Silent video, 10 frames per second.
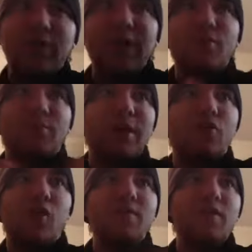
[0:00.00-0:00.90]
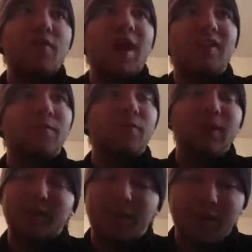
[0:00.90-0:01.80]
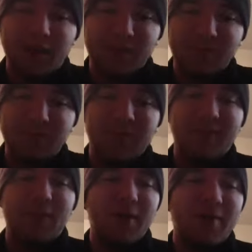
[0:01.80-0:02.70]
down, you break your arm, you go to the hospital. Wait, there are no hospitals in the zombie